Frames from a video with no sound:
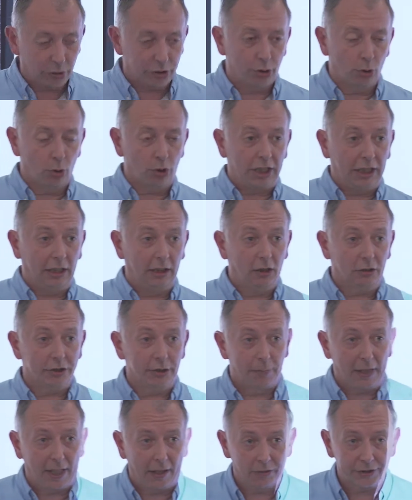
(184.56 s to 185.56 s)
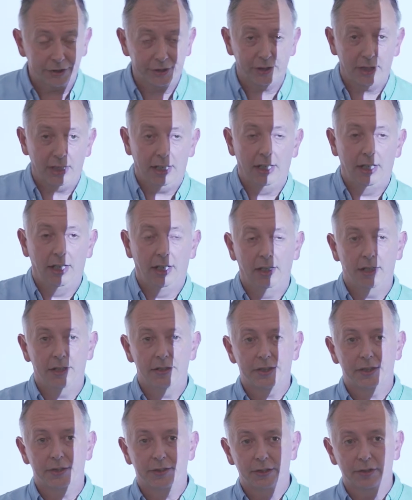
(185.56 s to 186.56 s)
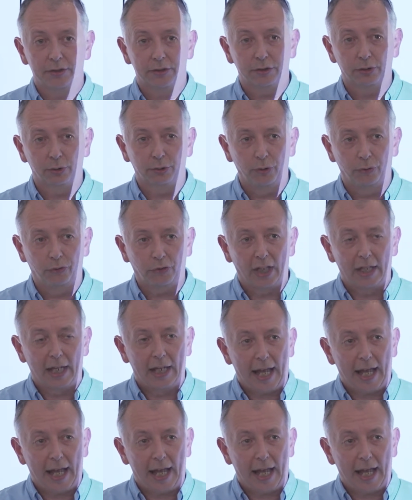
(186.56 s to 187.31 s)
was talking a lot about the sort of